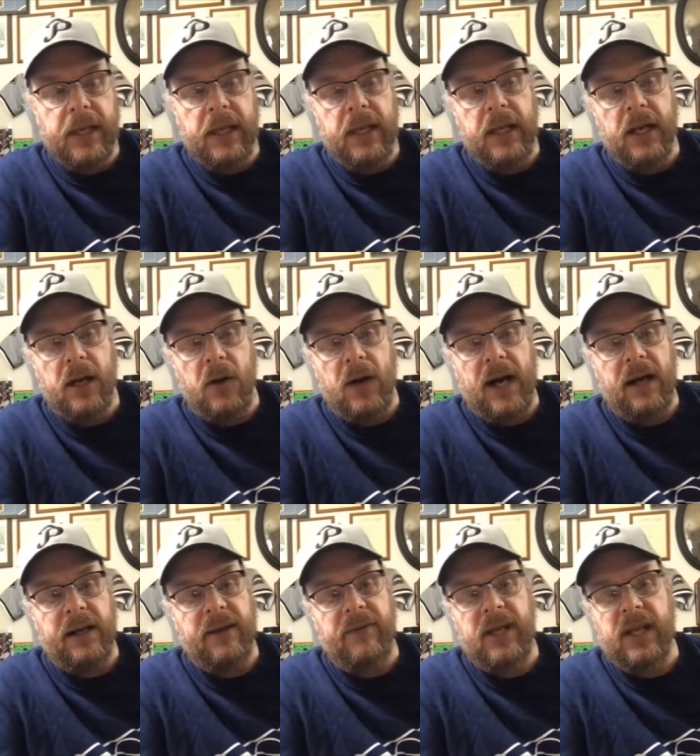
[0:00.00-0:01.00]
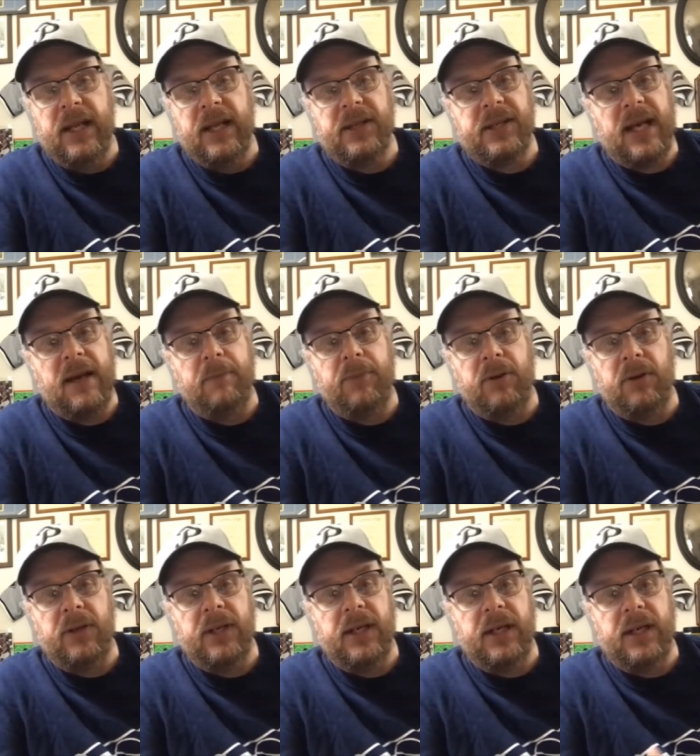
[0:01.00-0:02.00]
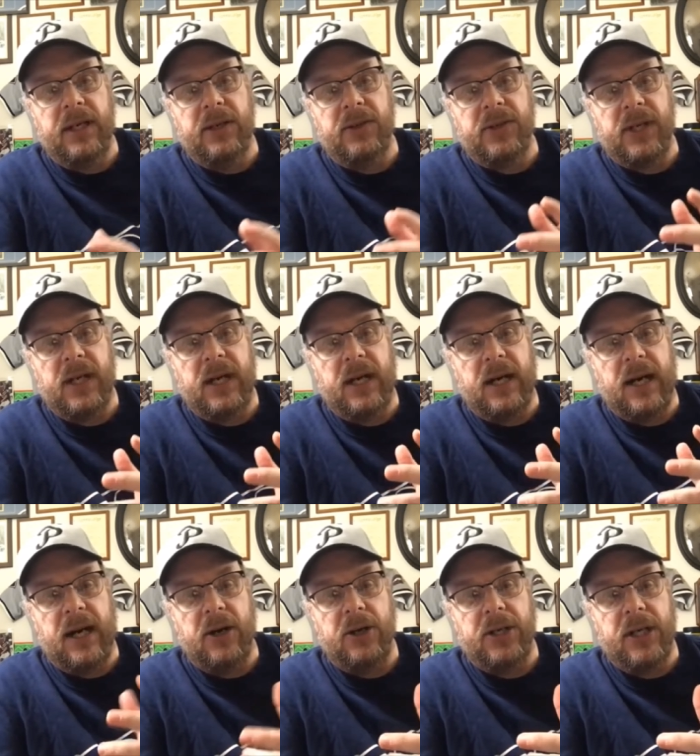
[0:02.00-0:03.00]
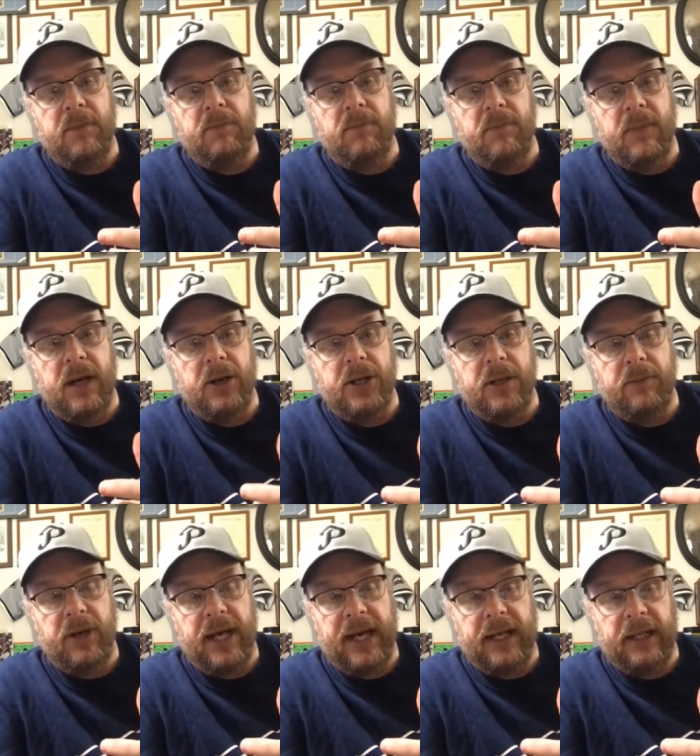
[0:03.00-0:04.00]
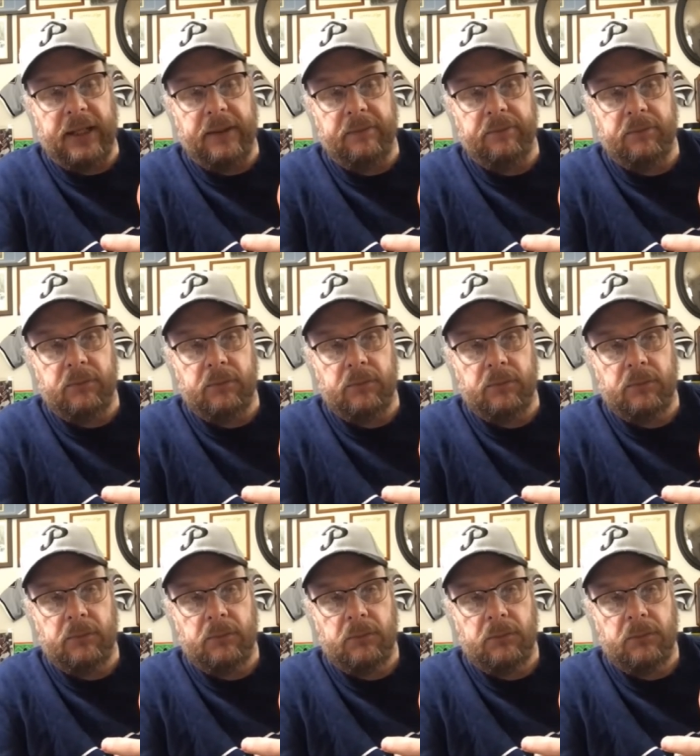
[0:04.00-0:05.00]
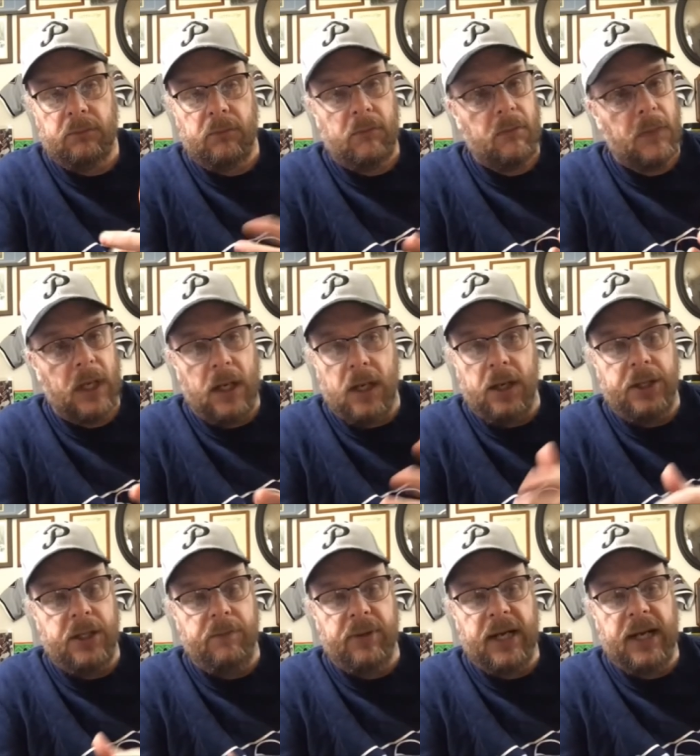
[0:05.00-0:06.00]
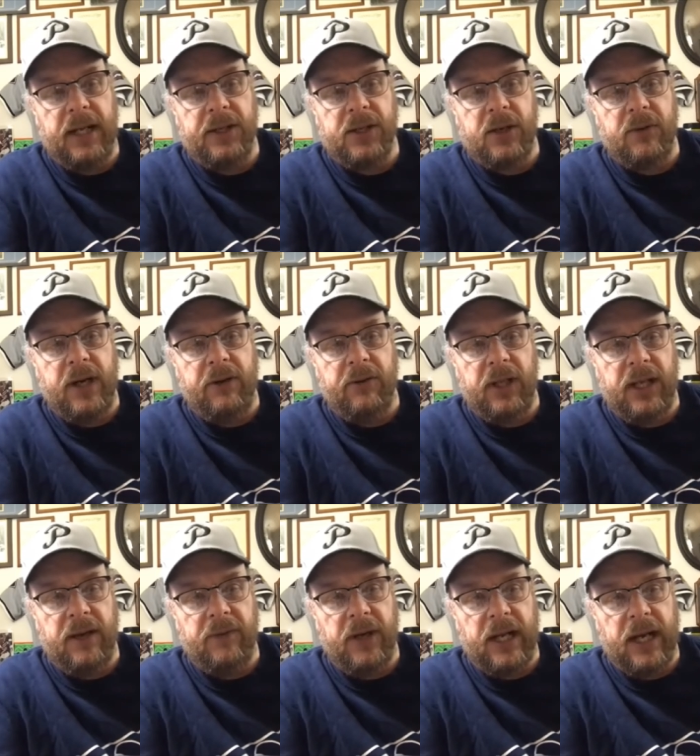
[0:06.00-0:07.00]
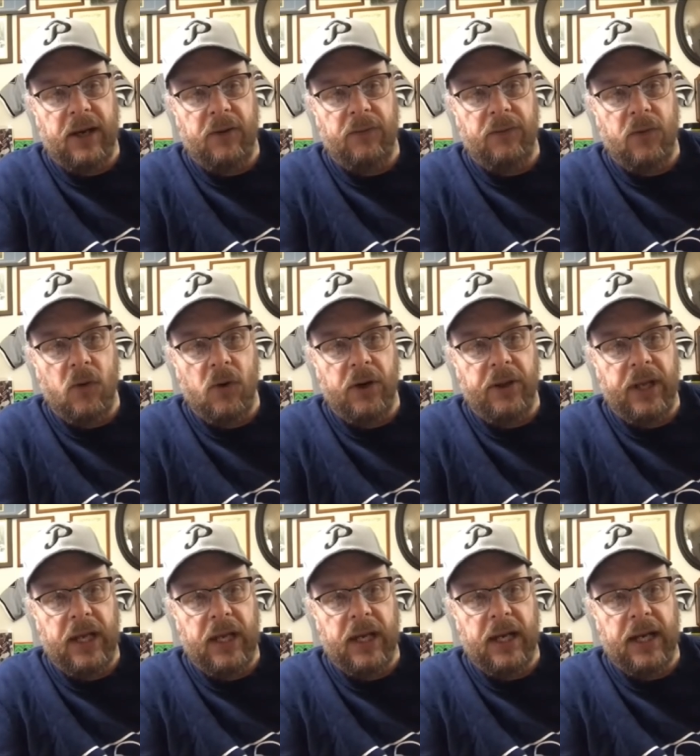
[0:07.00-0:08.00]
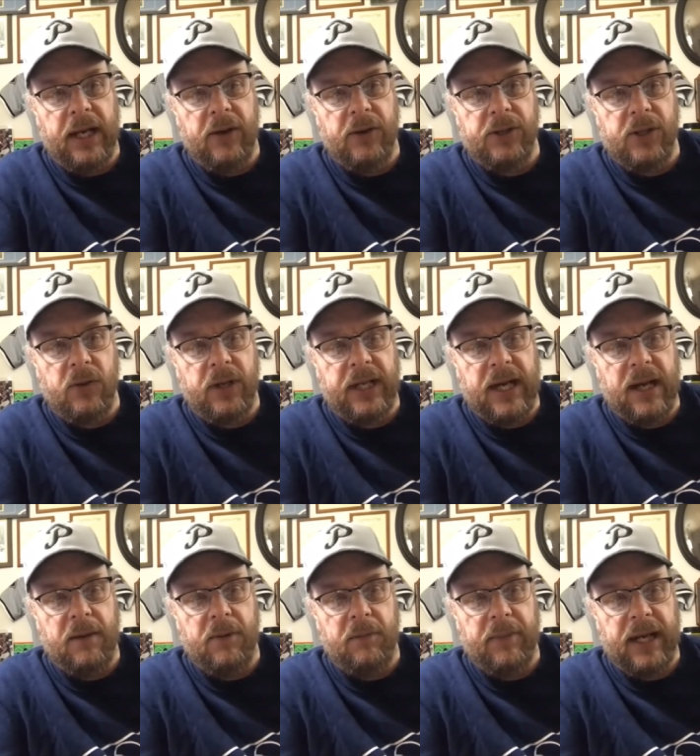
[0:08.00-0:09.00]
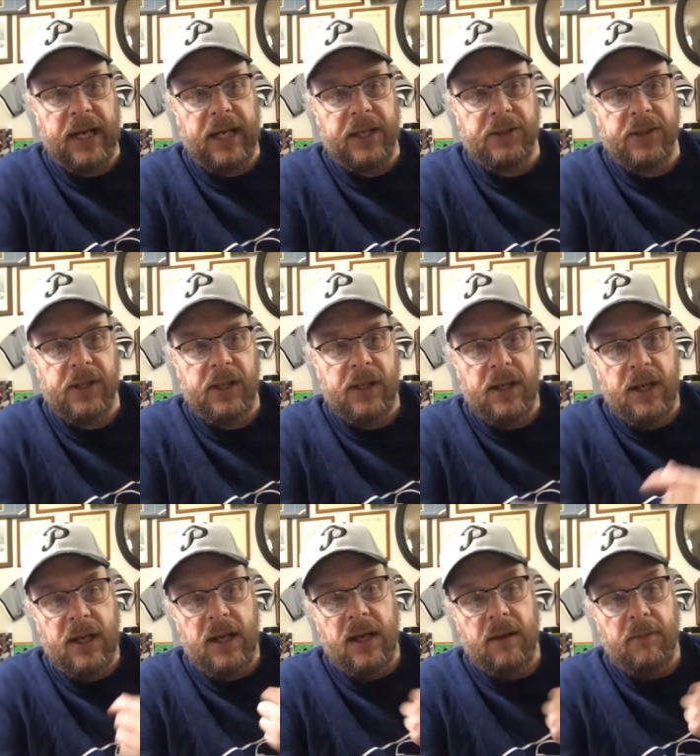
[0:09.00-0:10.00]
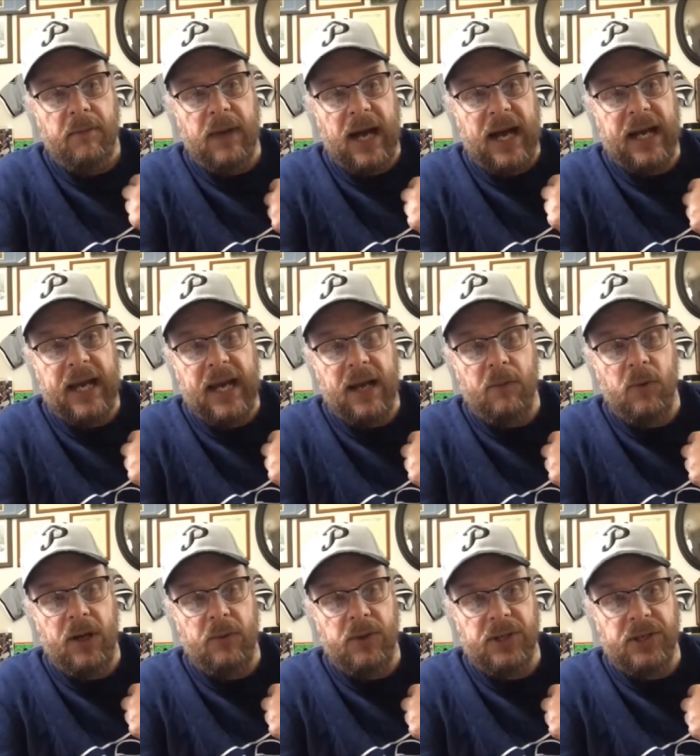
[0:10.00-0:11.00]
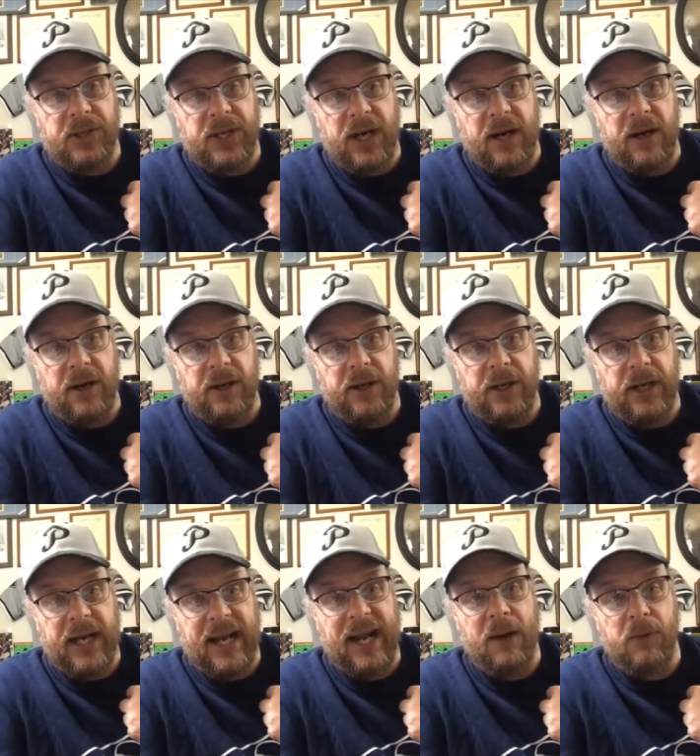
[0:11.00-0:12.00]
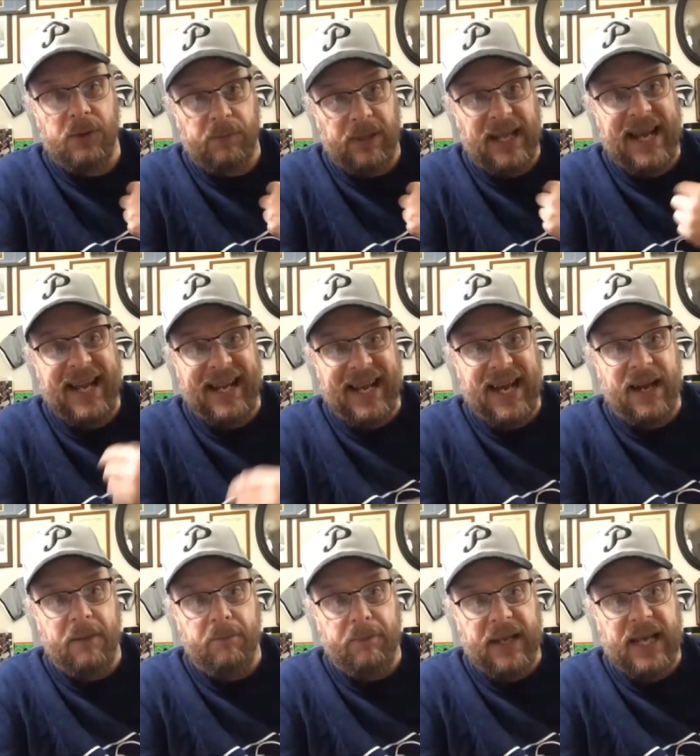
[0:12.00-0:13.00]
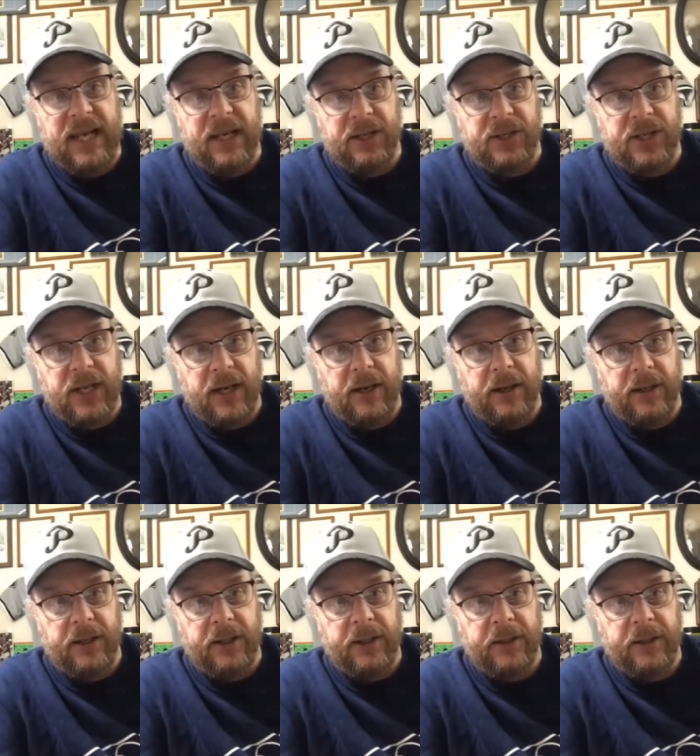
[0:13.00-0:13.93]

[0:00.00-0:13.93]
You know, I'll give you an example is uh, Archie Archie Bradley. Archie Bradley's a great reliever now for the uh, Arizona Diamondbacks. I had him when he was a starter, and I was planning on him being a starter.